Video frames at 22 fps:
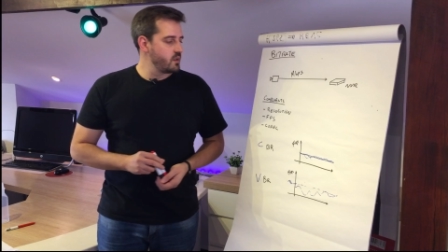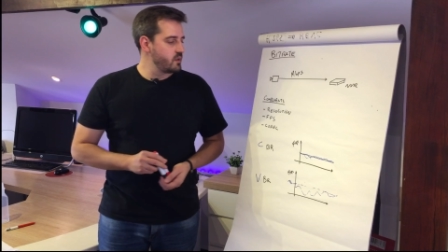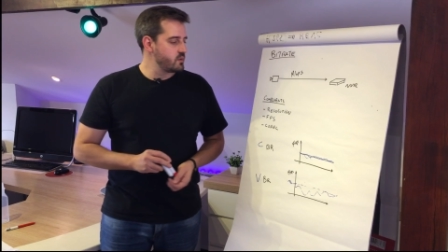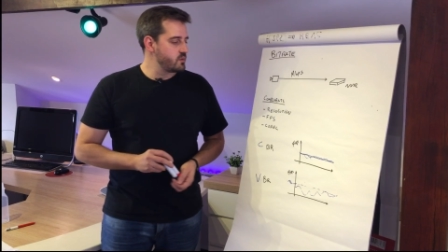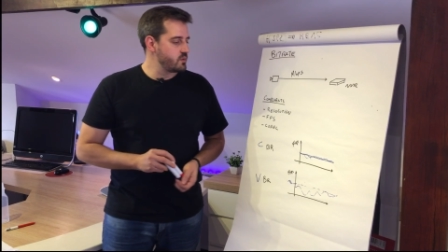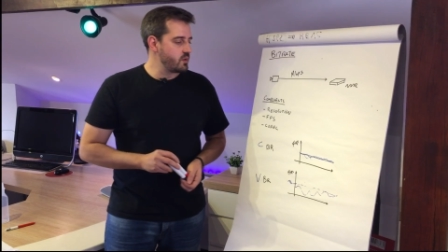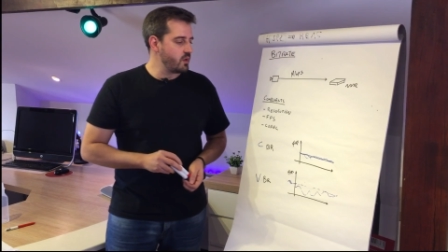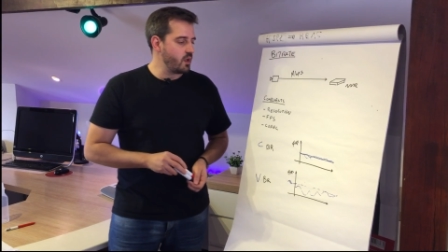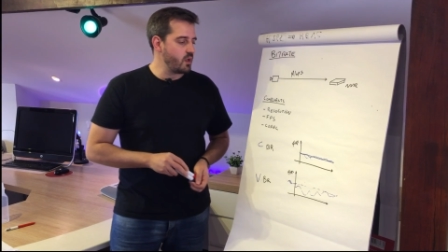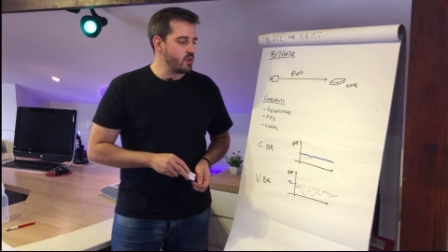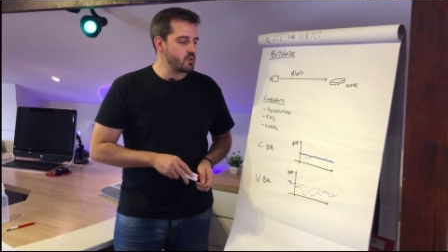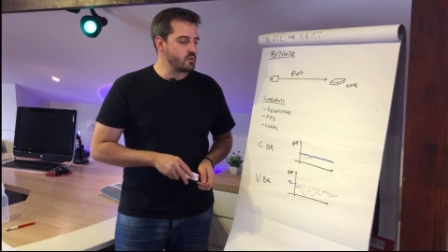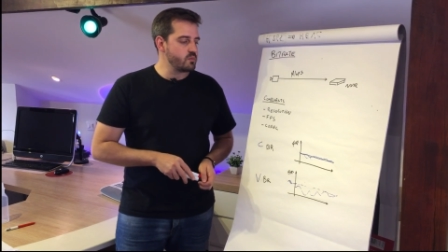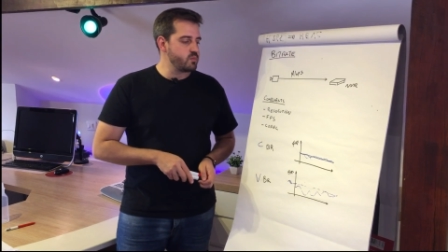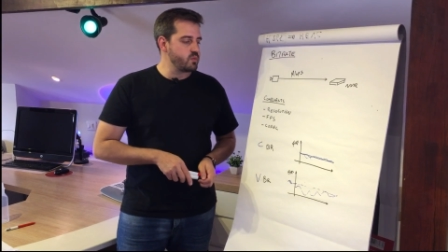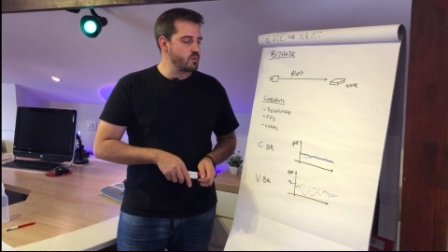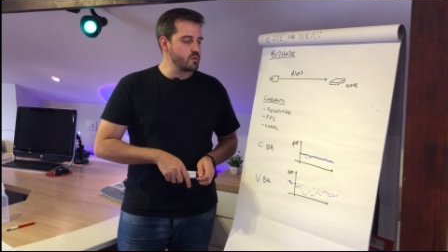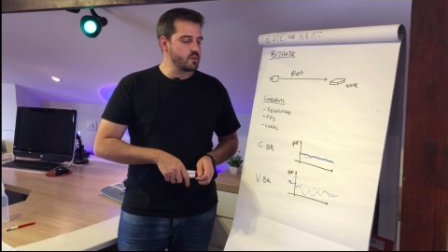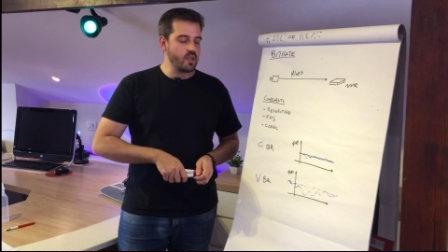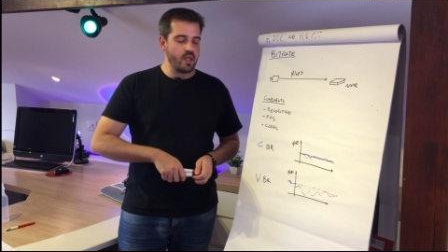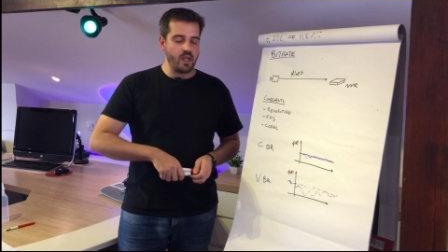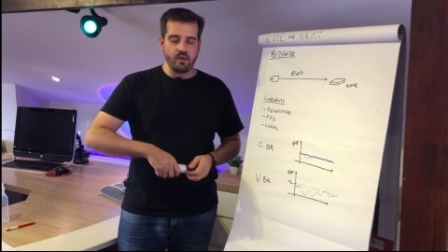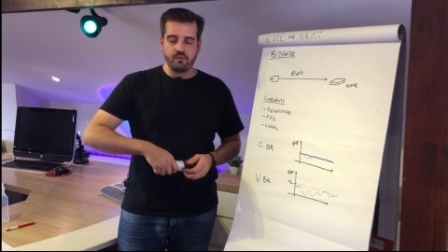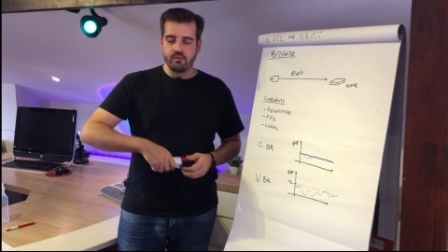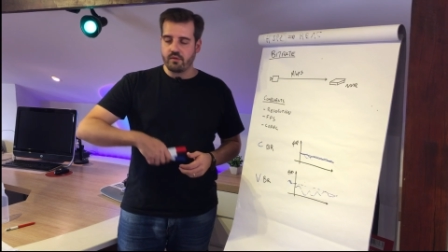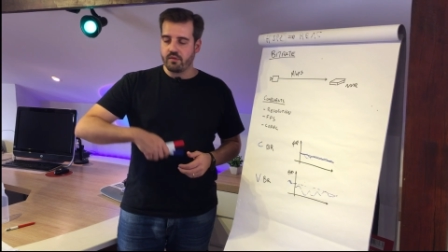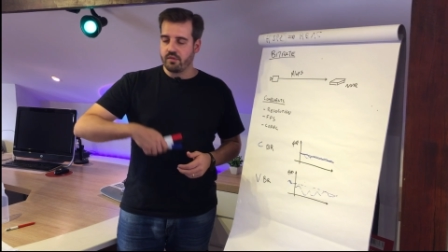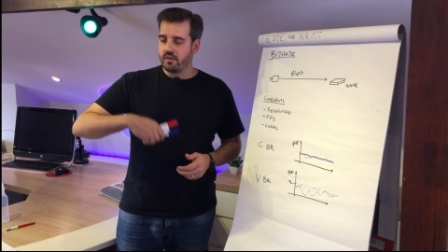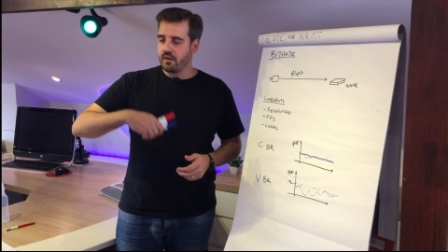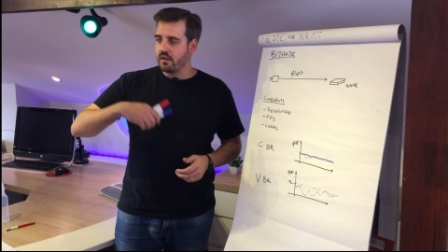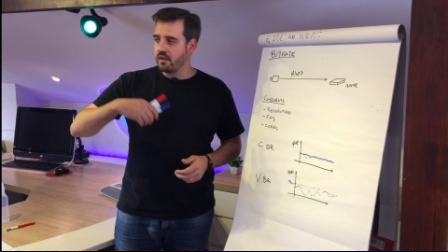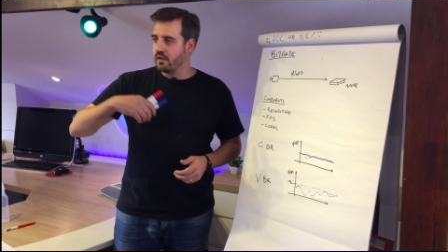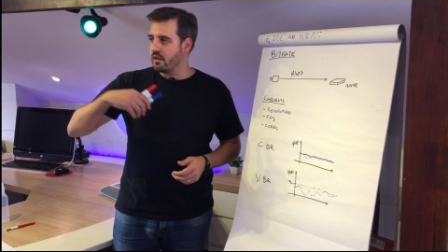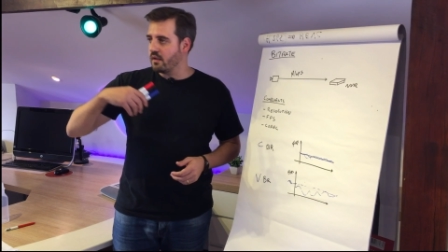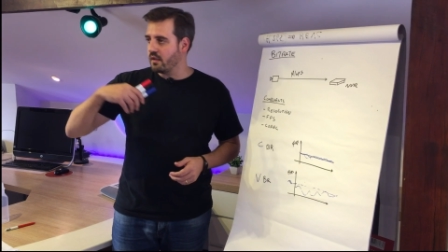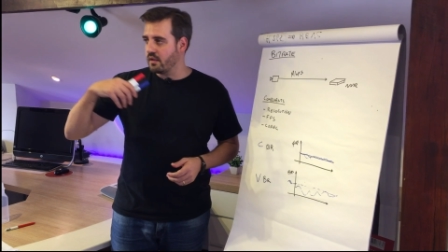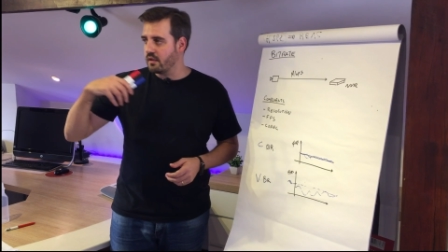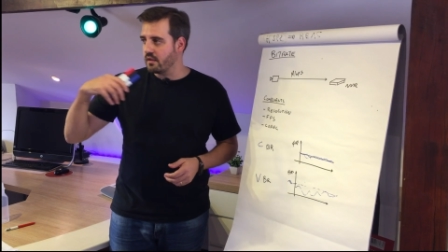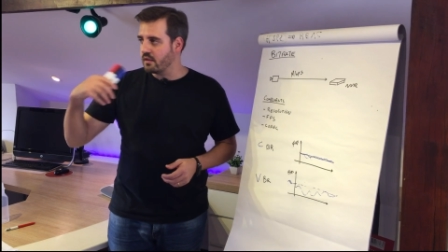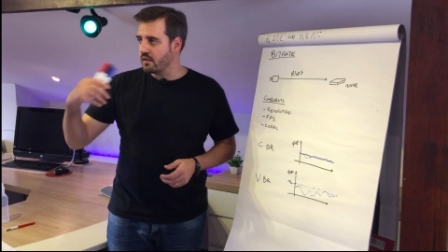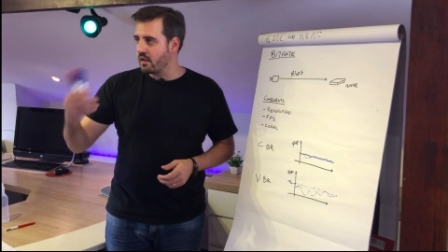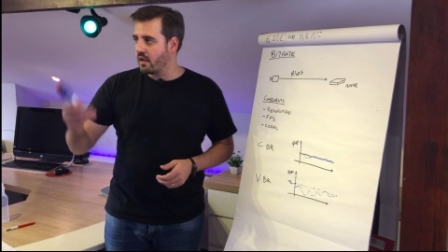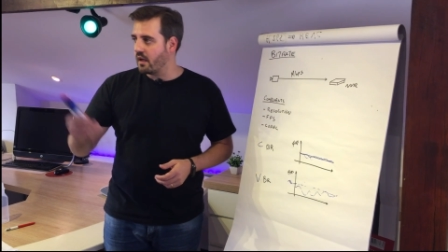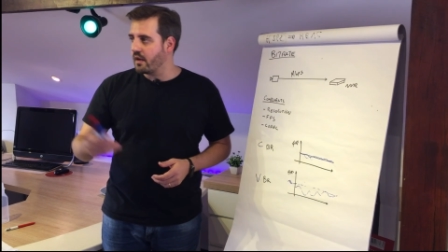to not put everything
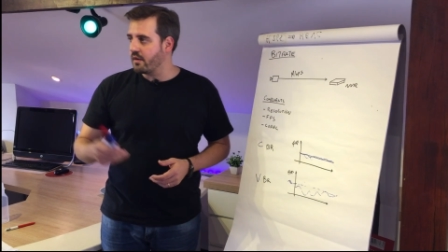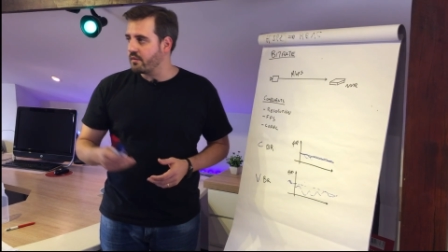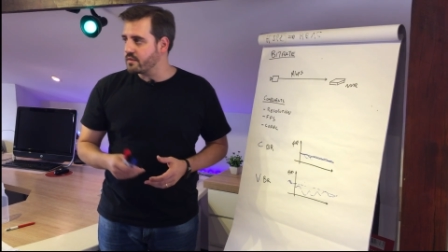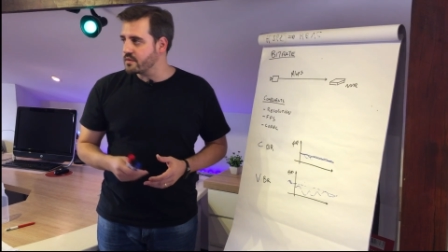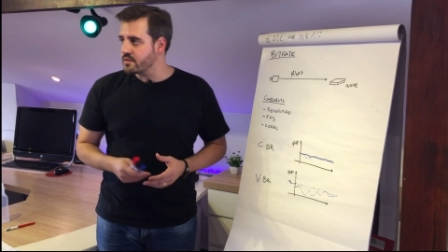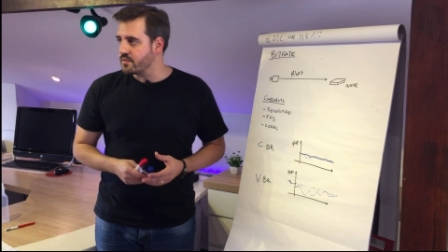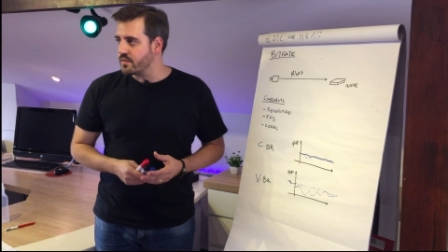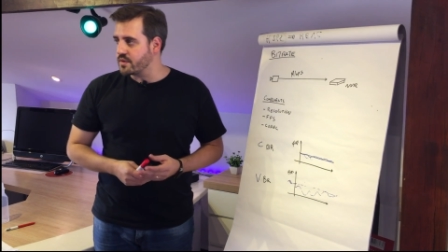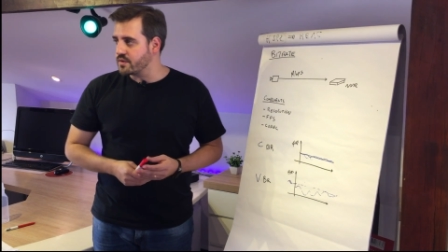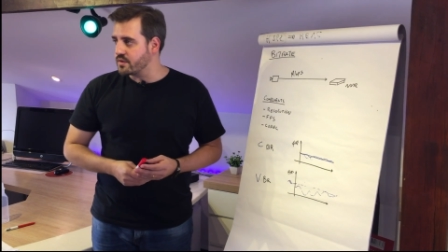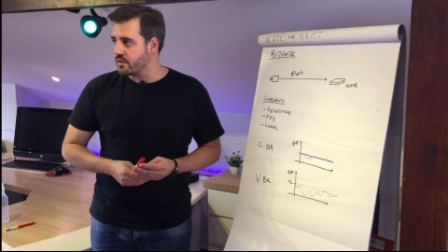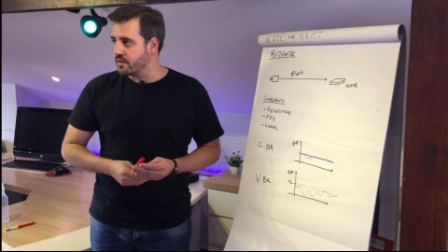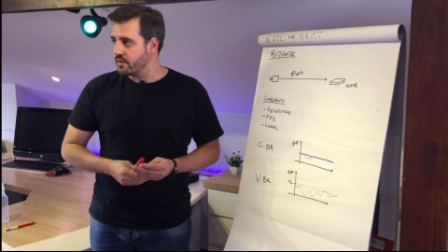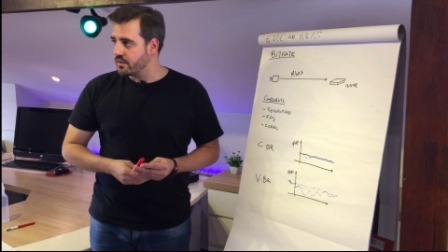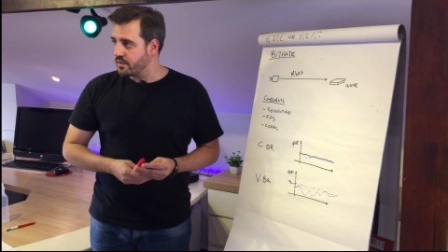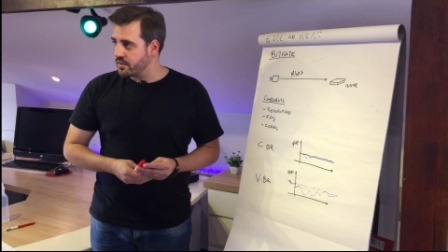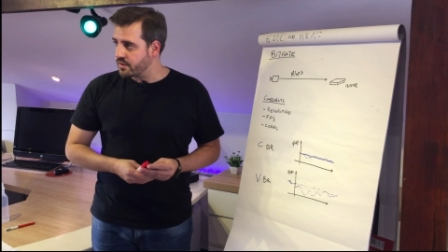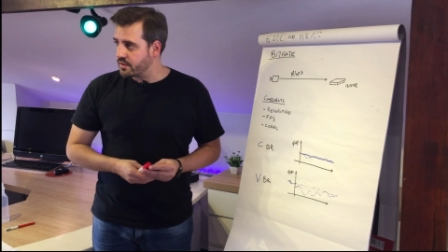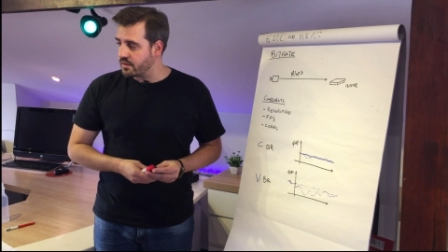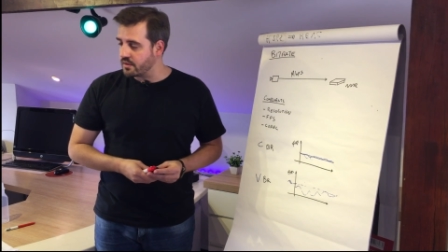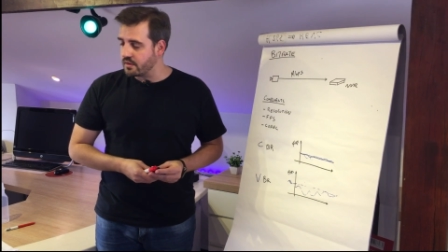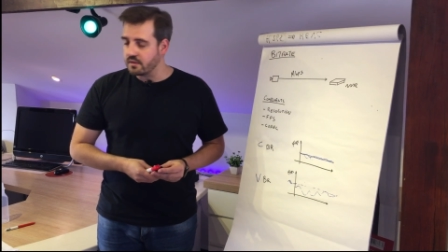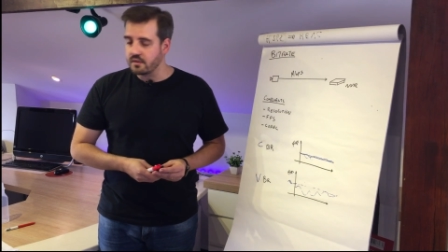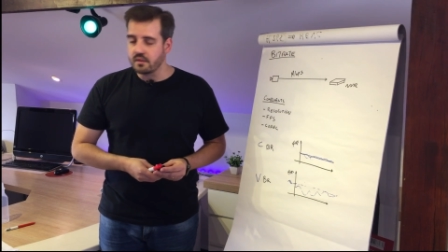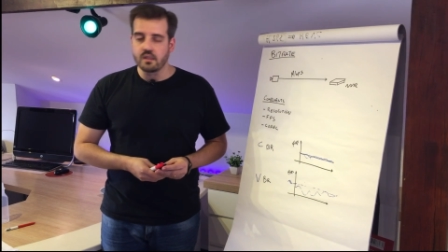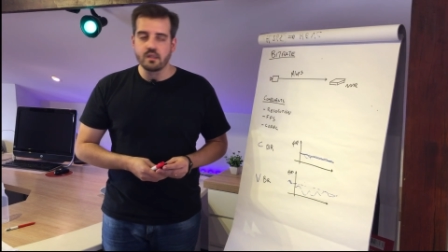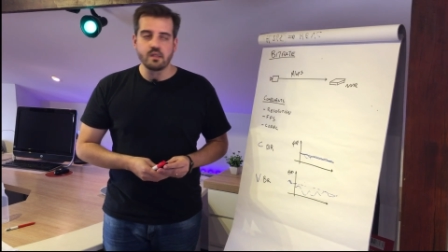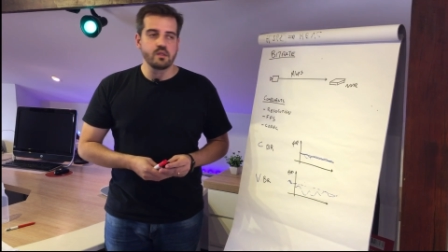in the high-res resolution,